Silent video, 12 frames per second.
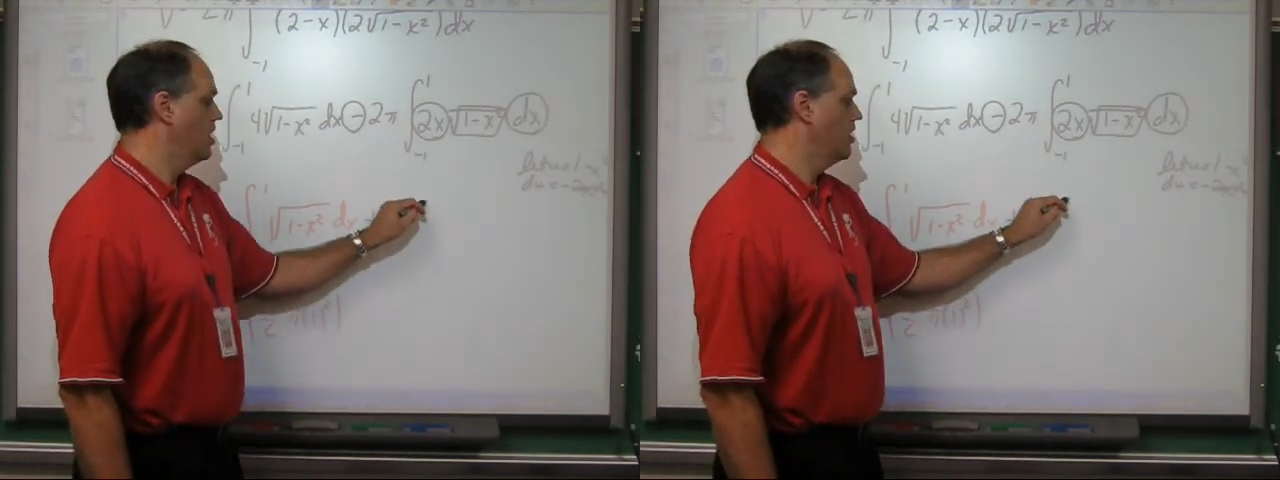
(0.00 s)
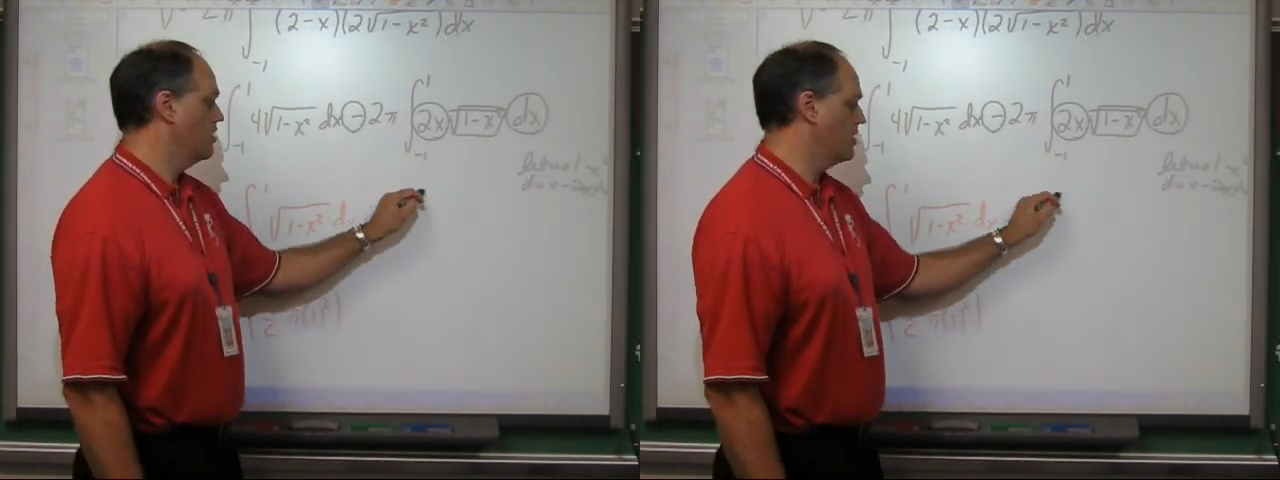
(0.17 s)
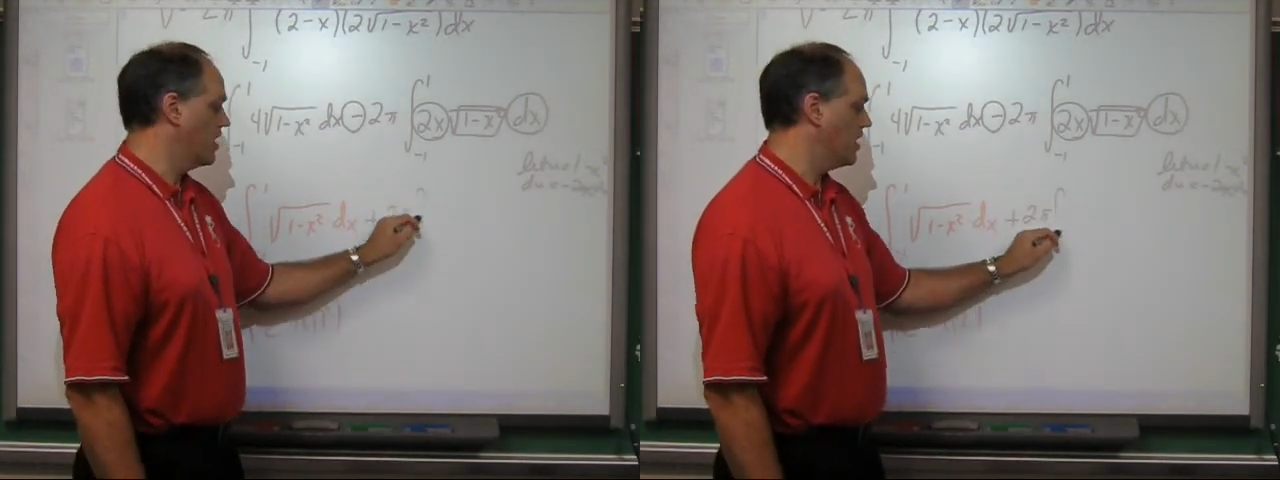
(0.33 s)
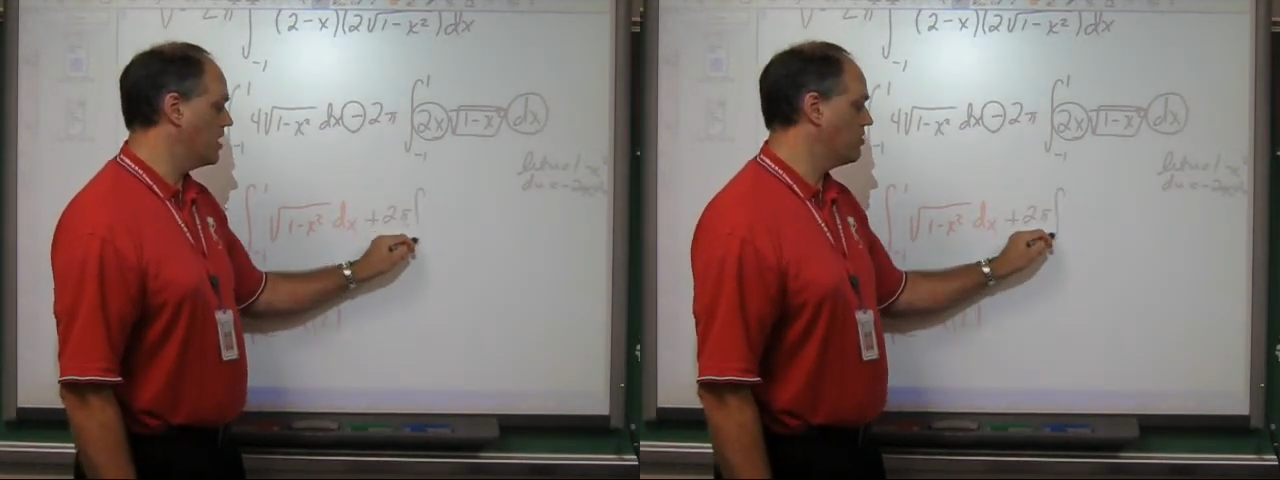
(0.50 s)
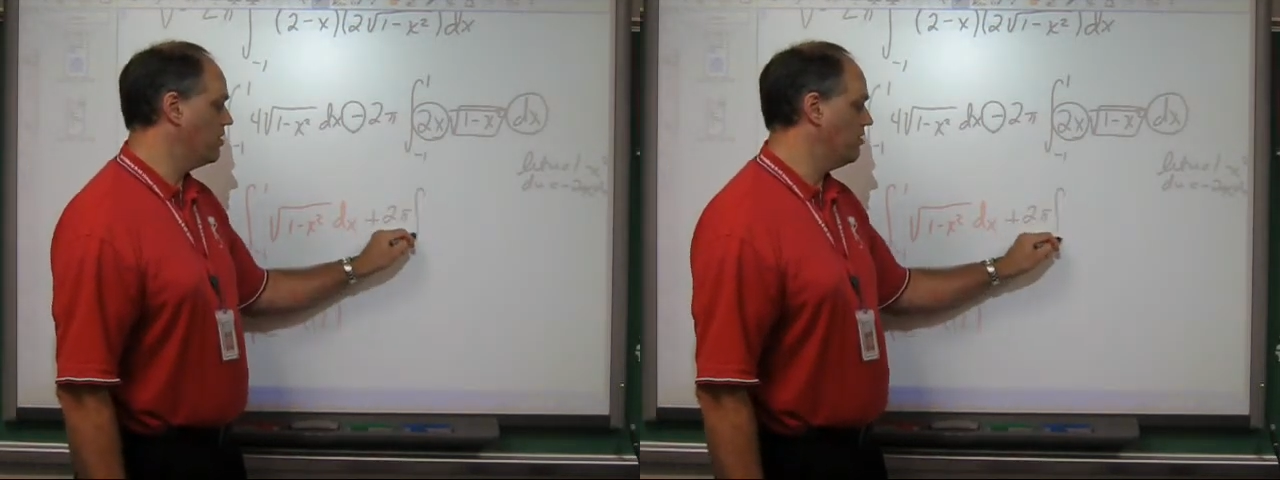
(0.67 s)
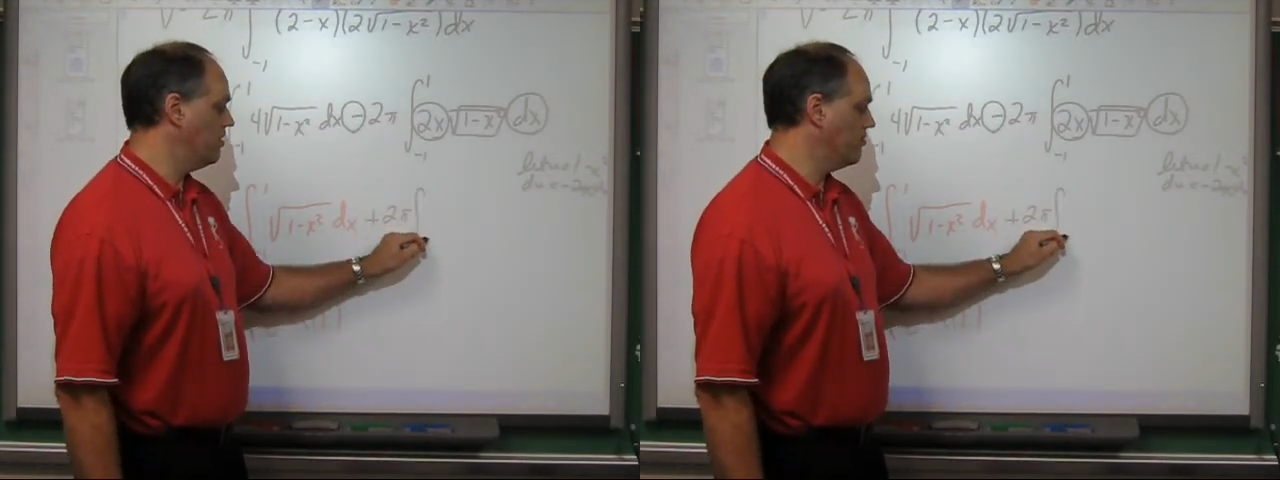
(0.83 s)
the
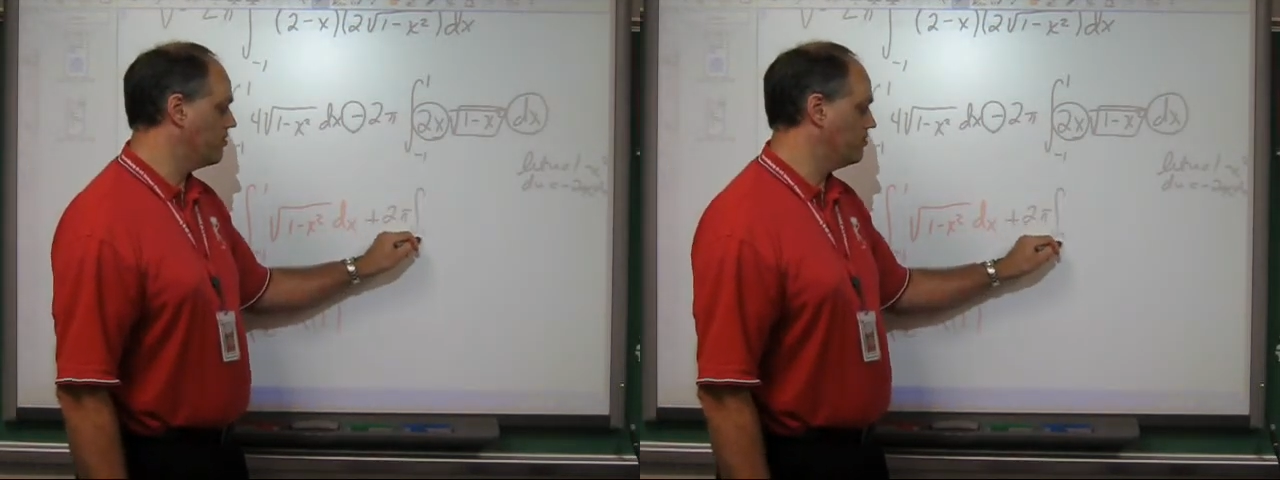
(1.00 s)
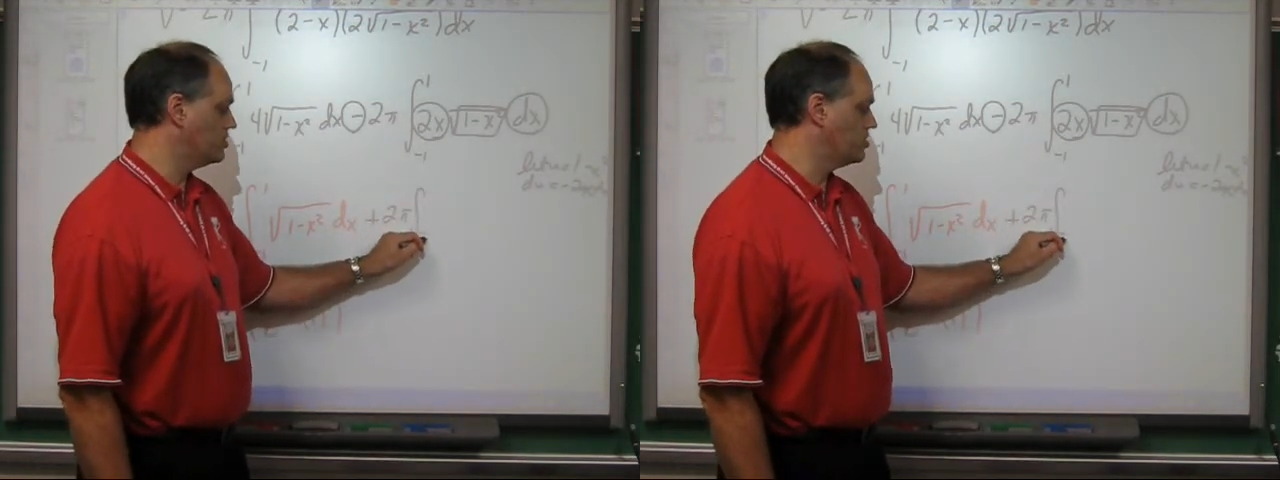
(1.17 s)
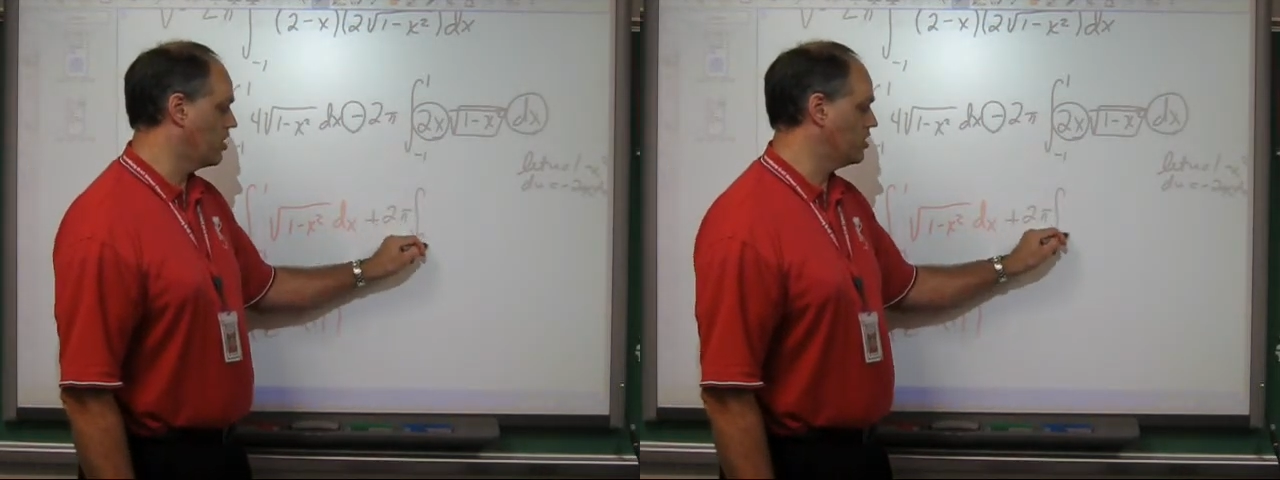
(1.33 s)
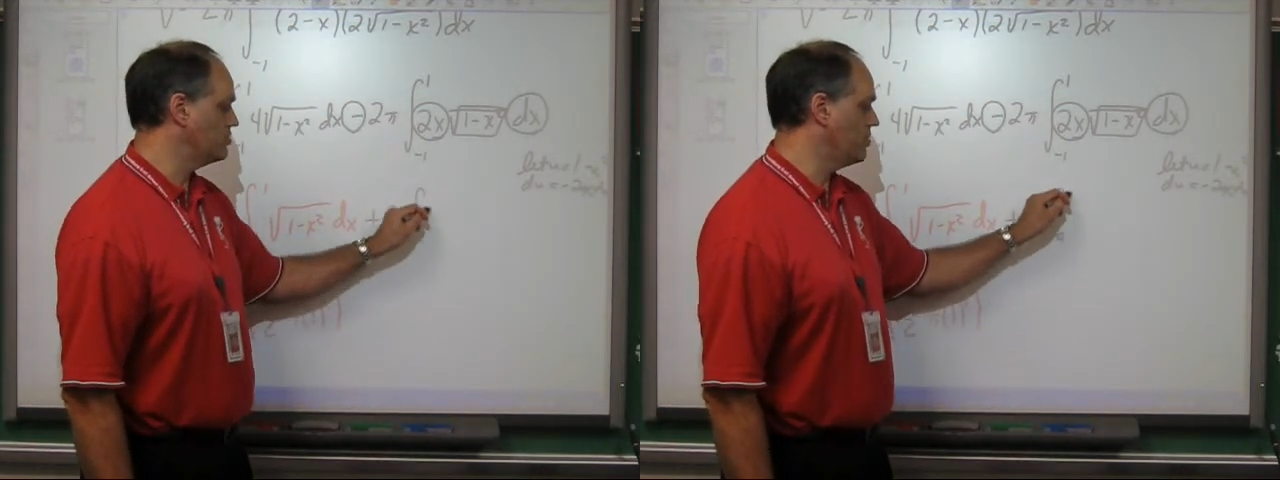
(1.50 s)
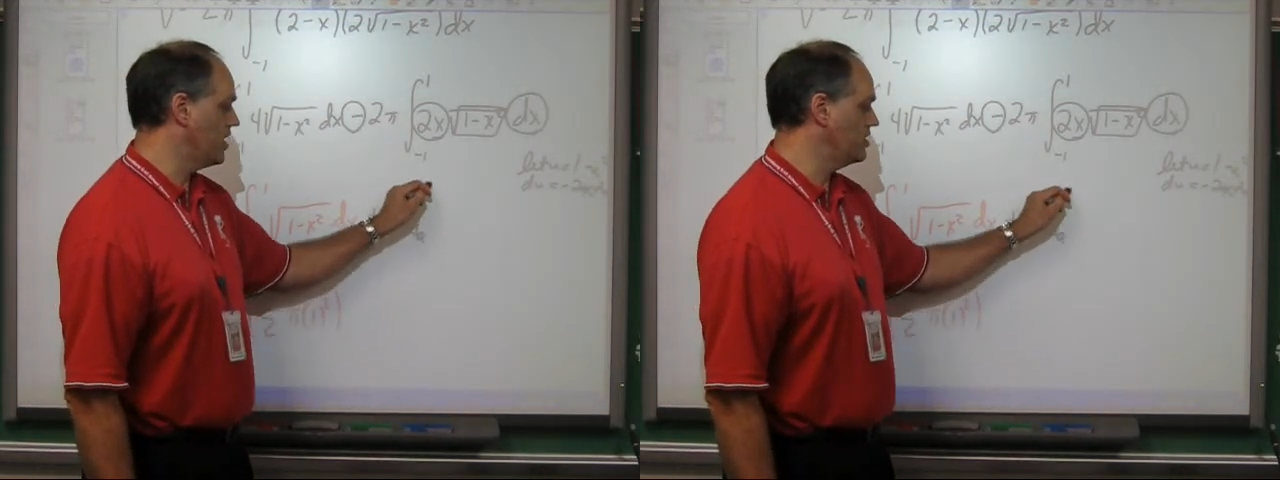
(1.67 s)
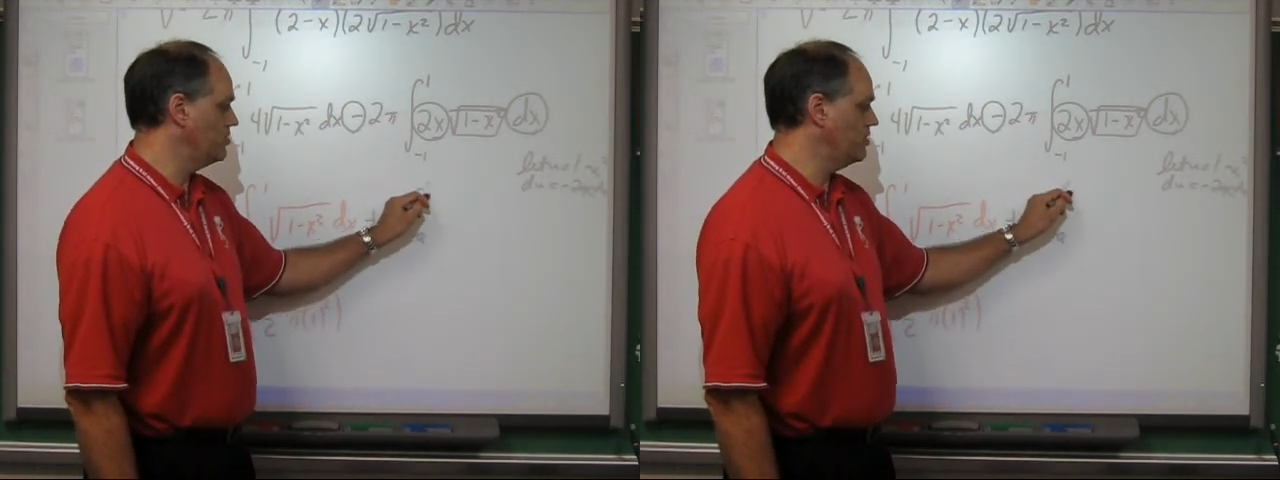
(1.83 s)
antiderivative from a star
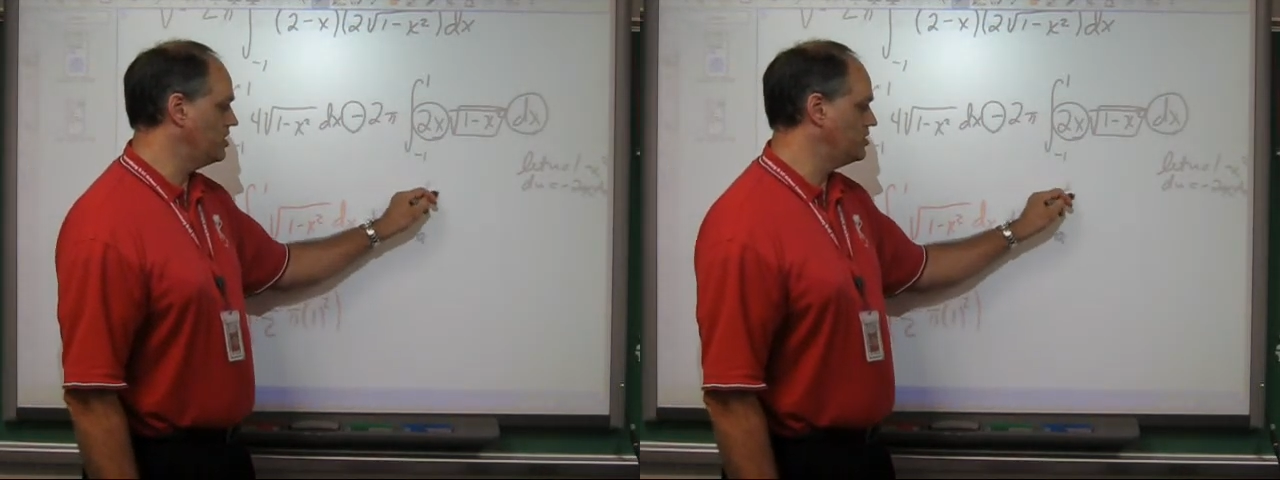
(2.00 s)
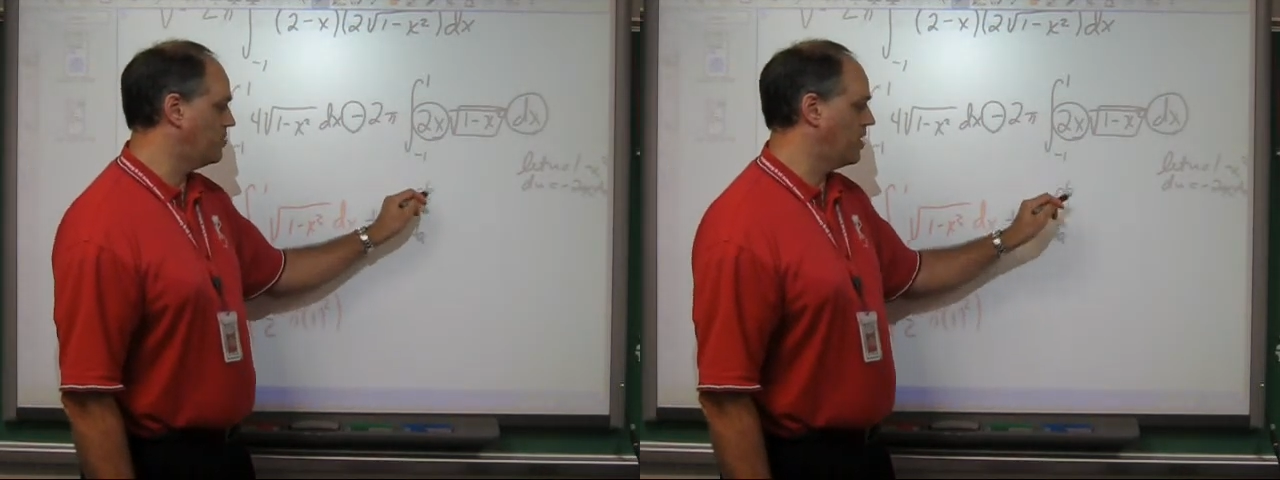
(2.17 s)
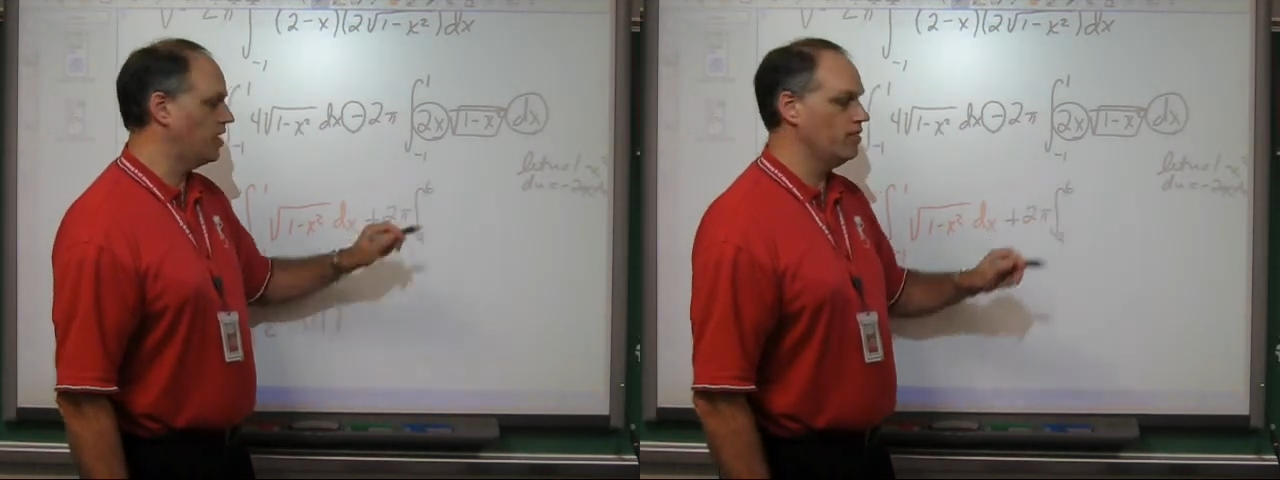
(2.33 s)
spot to an in spot,